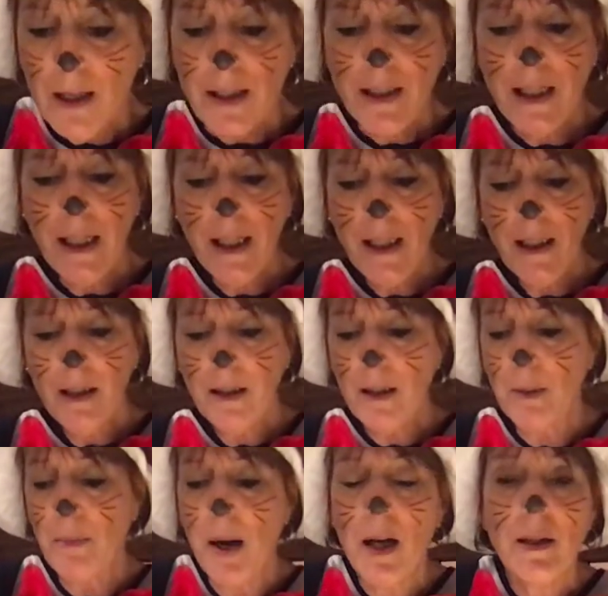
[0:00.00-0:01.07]
Ding, the
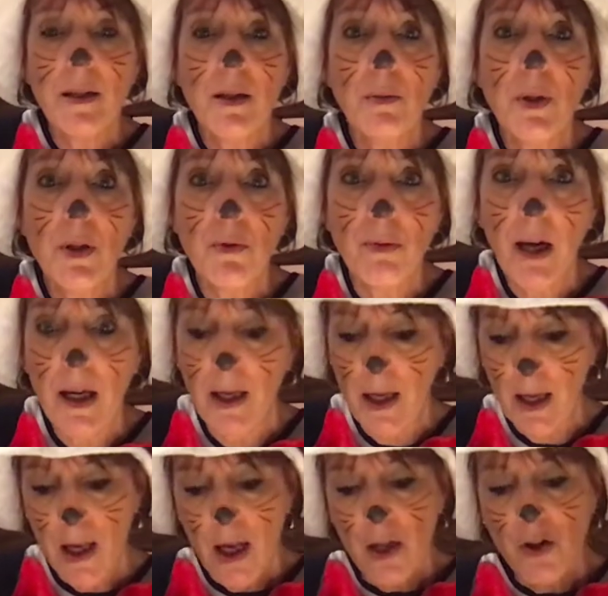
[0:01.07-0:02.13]
matzah was ready,
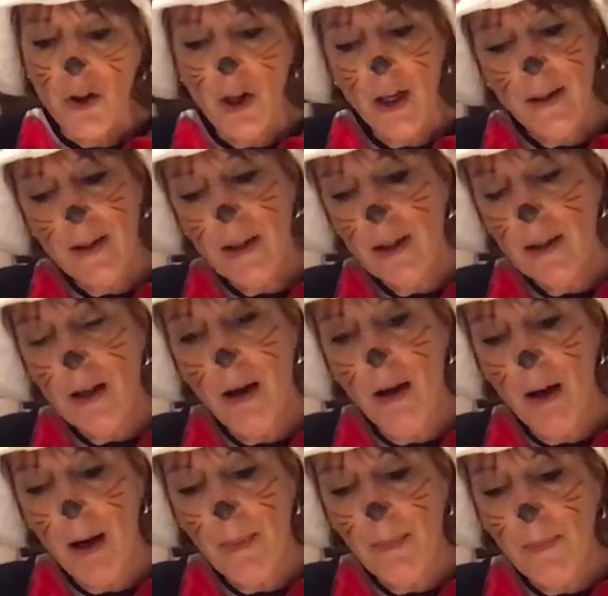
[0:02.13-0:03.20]
just in
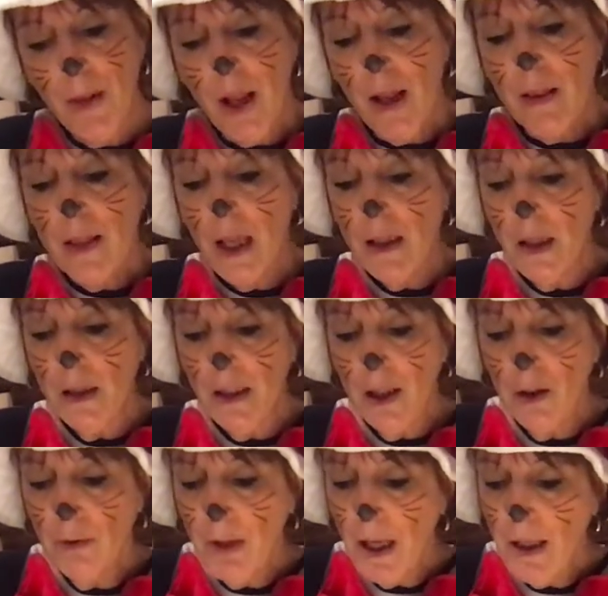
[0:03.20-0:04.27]
time. Then the
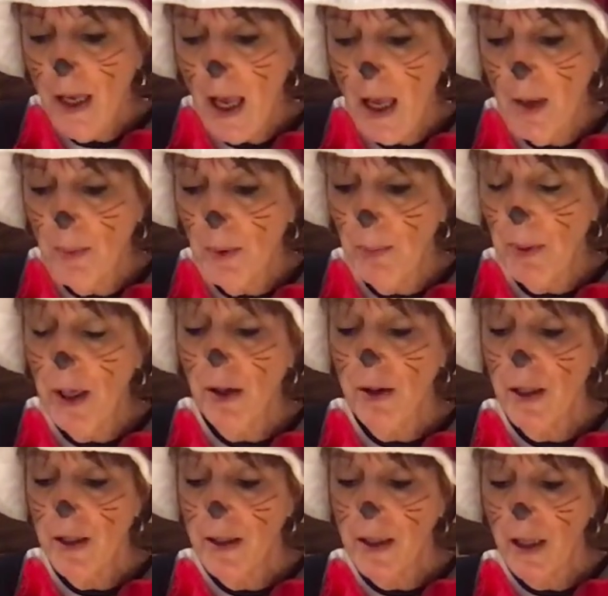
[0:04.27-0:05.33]
little red hen prepared the
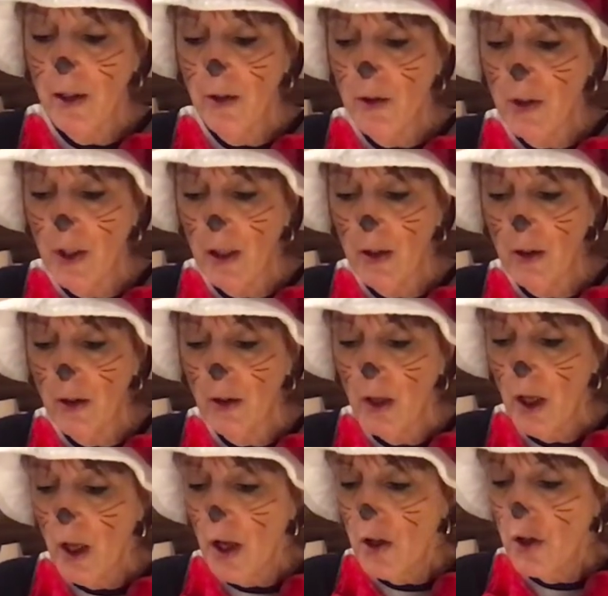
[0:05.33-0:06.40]
Seder dinner.
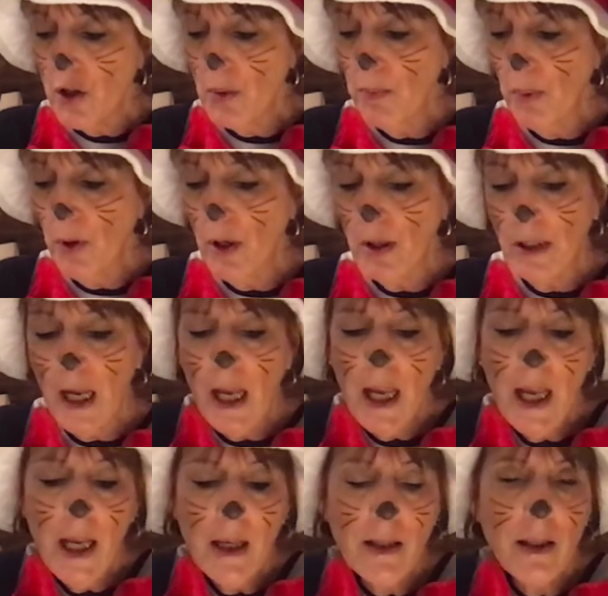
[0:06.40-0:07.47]
She boiled
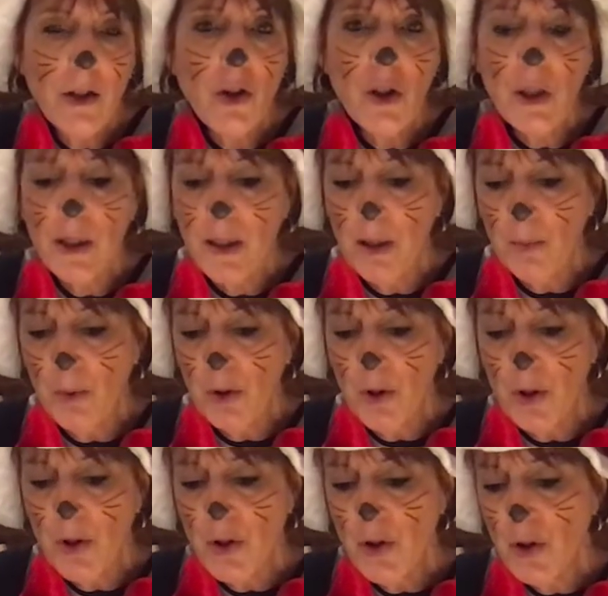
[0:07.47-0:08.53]
eggs and she simmered the
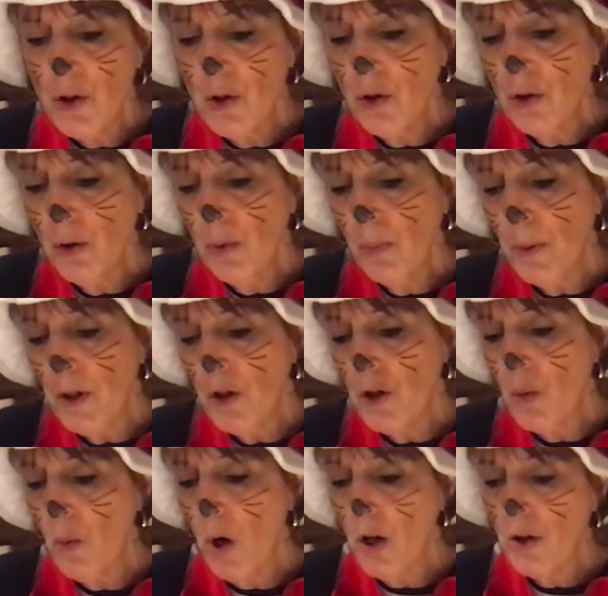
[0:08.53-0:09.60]
soup and she
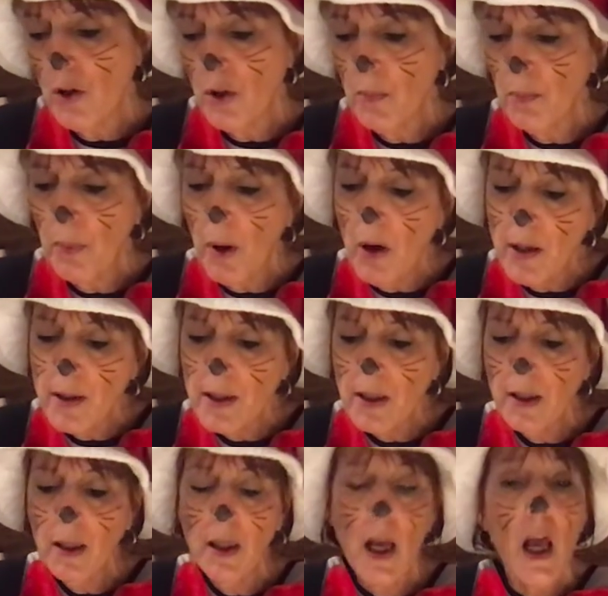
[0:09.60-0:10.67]
washed the
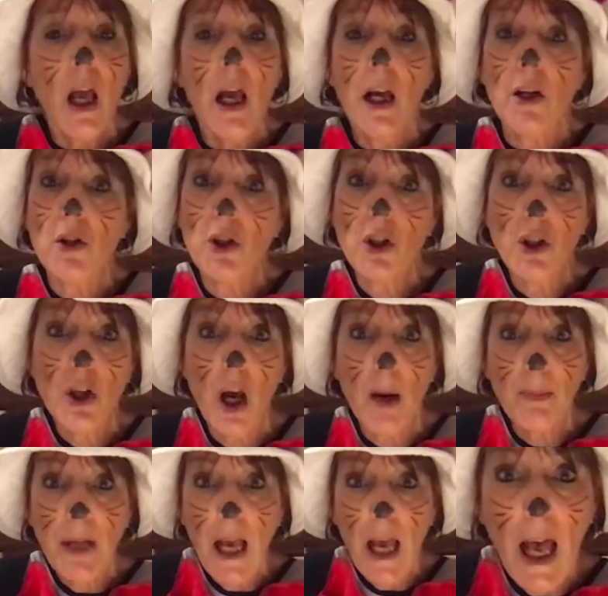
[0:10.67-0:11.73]
parsley and she
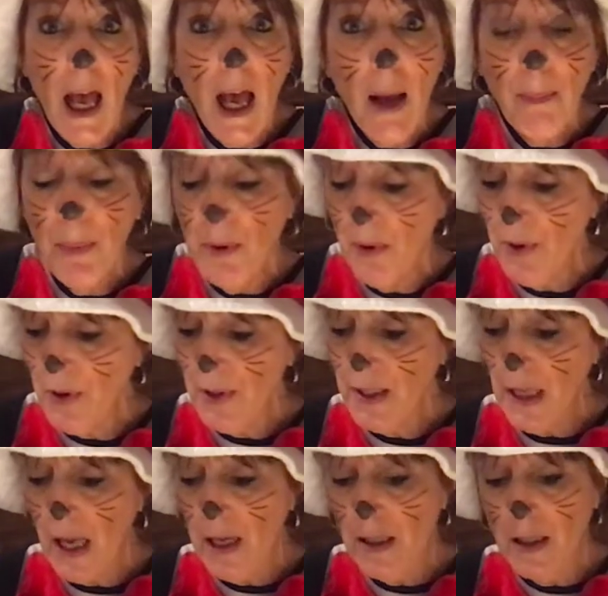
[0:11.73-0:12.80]
chopped apples
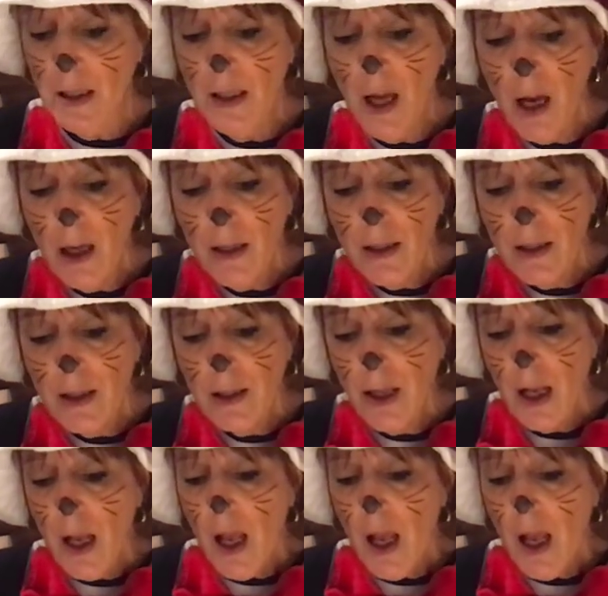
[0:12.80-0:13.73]
and nuts.